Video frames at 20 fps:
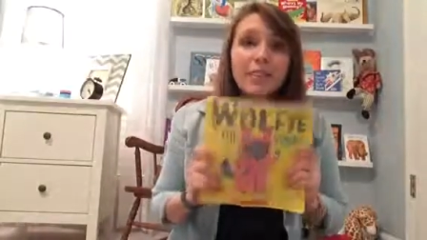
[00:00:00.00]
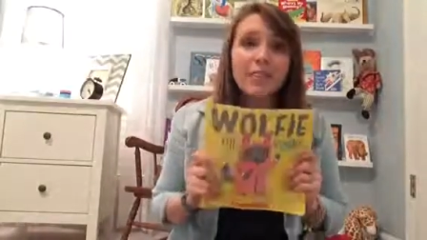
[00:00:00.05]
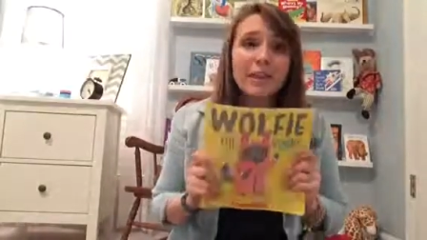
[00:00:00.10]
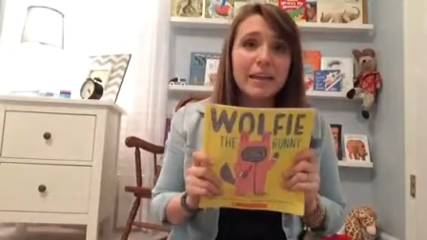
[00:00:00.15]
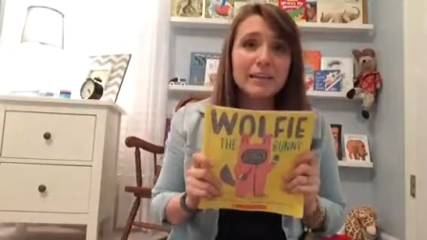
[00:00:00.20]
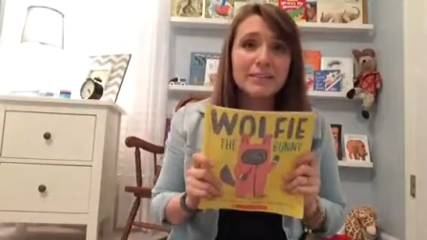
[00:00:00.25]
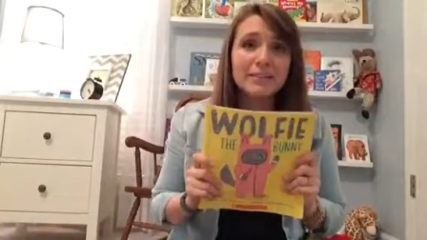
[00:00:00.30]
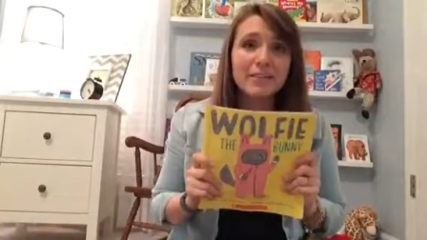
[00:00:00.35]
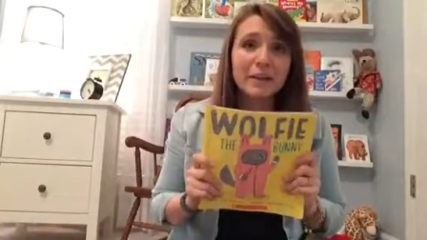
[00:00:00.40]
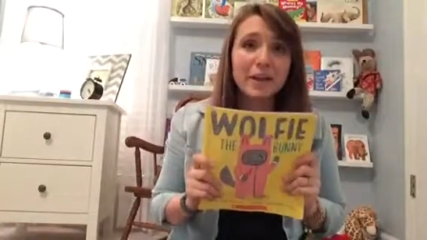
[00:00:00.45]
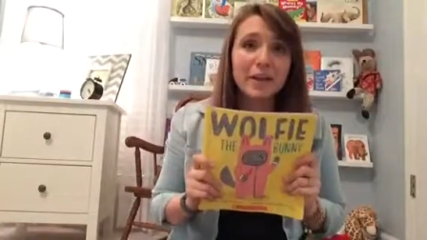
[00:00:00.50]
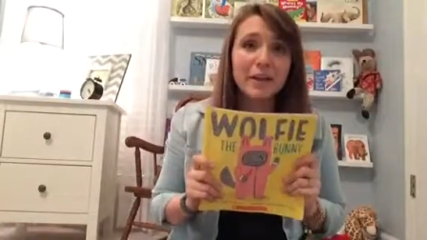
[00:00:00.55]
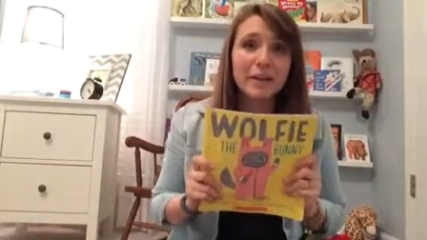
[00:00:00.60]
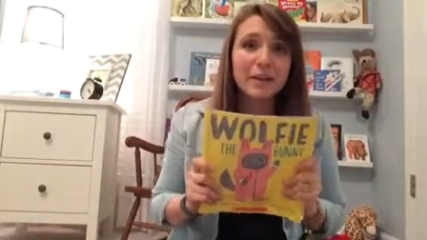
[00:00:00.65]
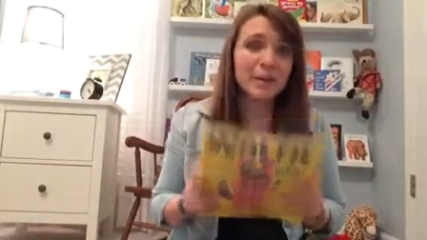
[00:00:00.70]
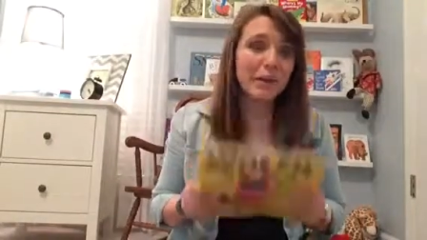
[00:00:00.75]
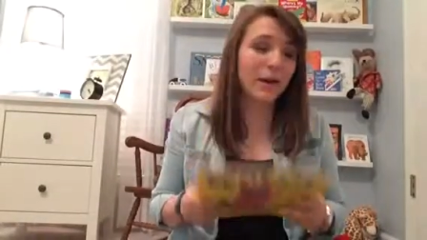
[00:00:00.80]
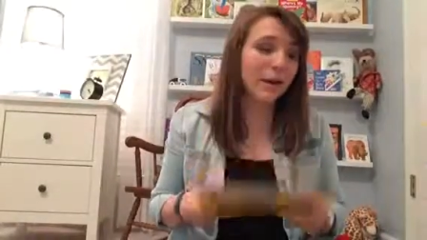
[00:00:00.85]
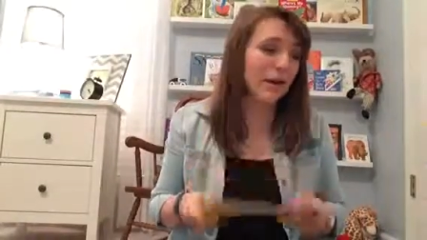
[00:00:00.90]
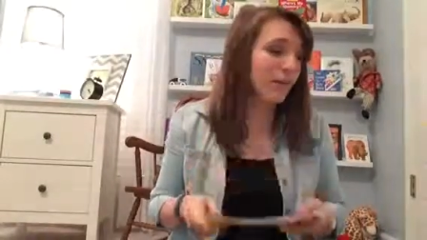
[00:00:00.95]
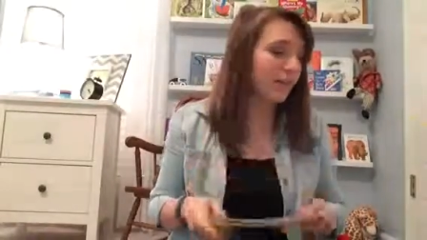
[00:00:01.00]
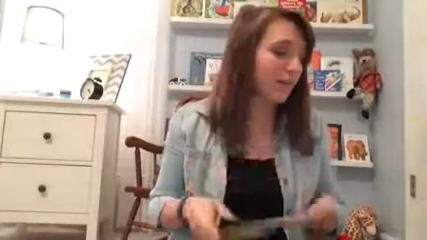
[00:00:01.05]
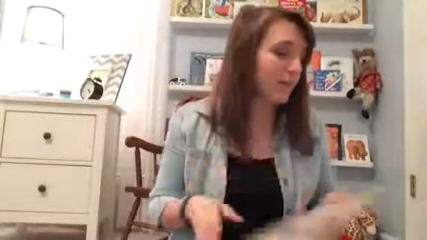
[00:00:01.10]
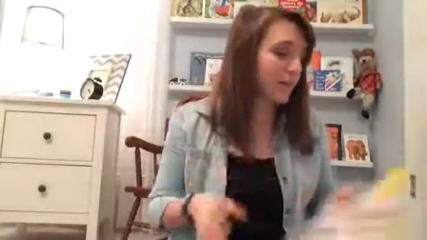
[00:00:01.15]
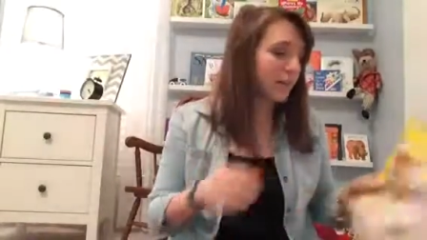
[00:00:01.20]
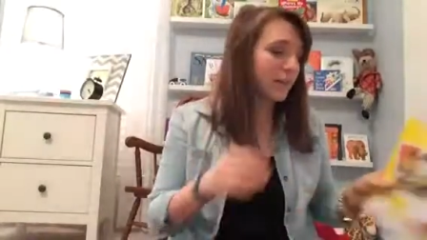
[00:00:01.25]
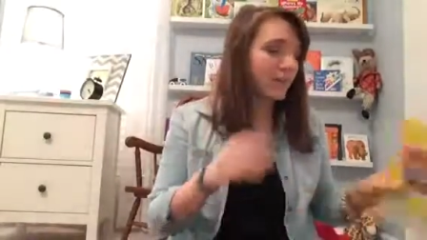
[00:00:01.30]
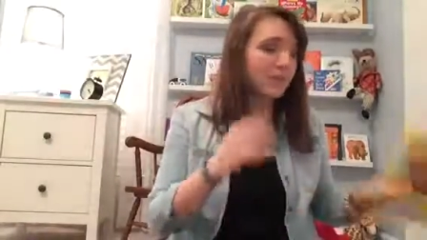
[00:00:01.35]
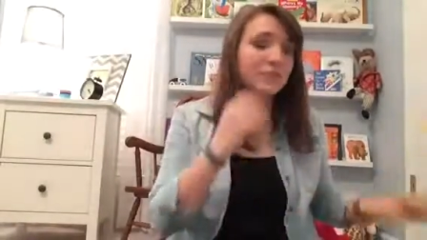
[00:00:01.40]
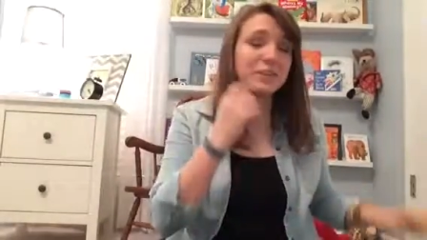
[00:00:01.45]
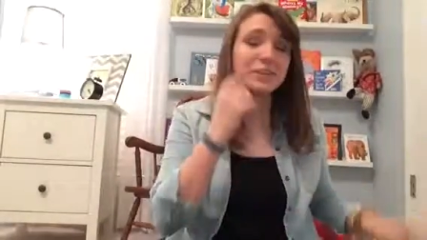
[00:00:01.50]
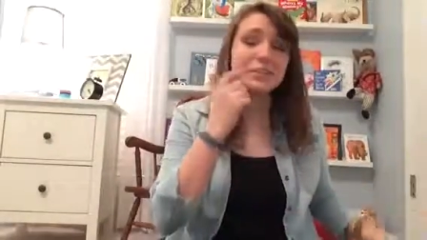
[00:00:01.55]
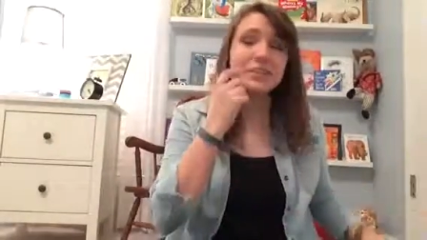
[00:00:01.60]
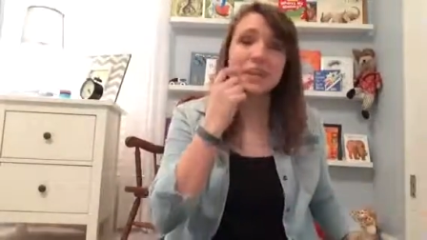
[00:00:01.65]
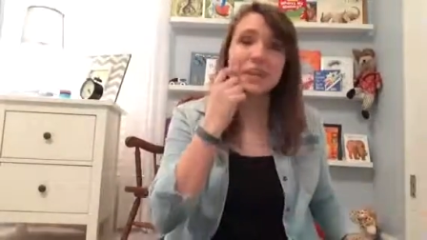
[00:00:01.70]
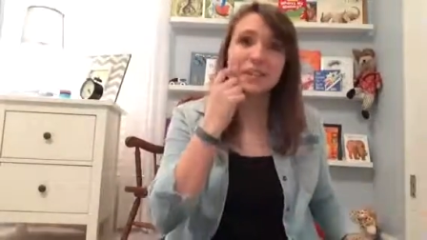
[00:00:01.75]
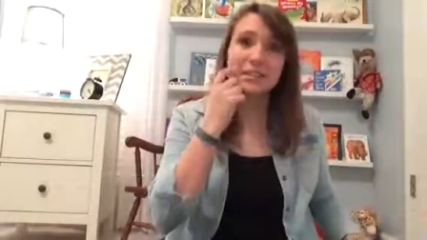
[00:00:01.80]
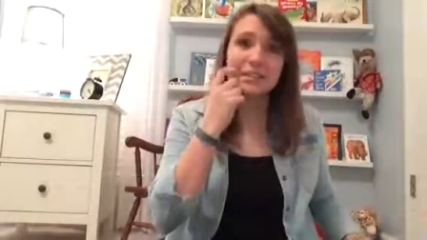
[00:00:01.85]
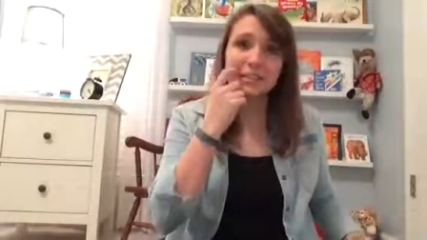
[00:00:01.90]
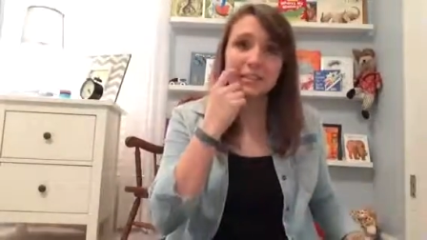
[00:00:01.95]
thanks for hanging around for
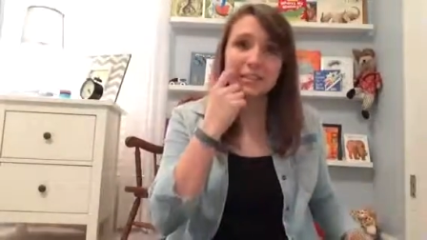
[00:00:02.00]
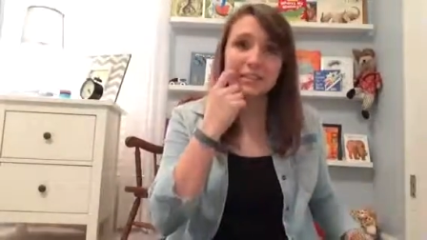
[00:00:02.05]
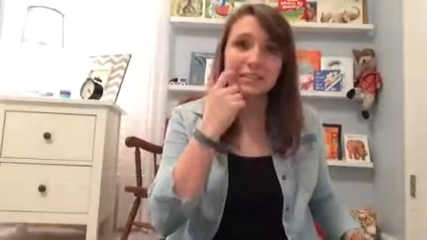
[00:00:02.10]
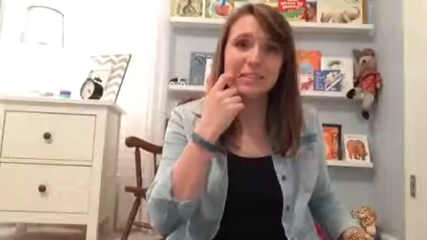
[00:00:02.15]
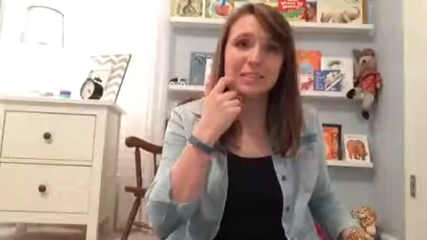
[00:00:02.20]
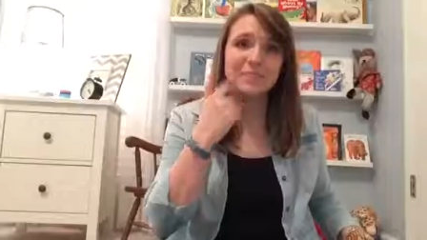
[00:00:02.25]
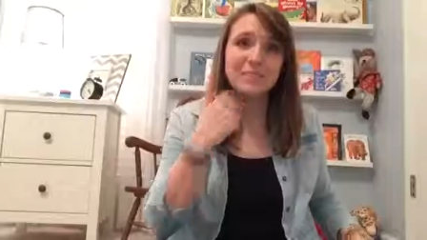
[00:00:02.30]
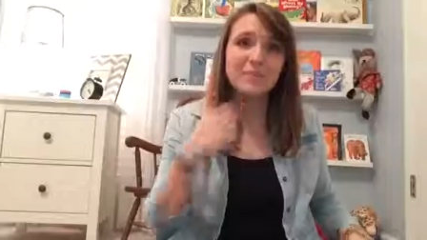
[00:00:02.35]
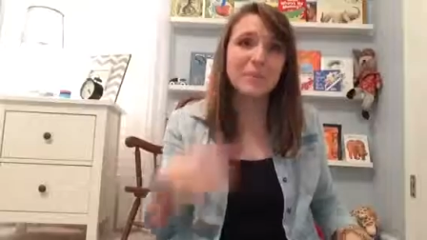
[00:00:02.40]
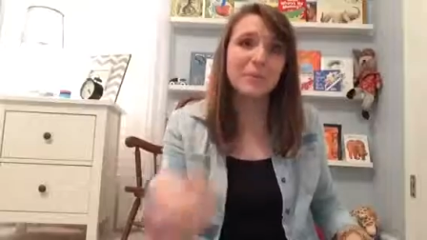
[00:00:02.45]
day 6 of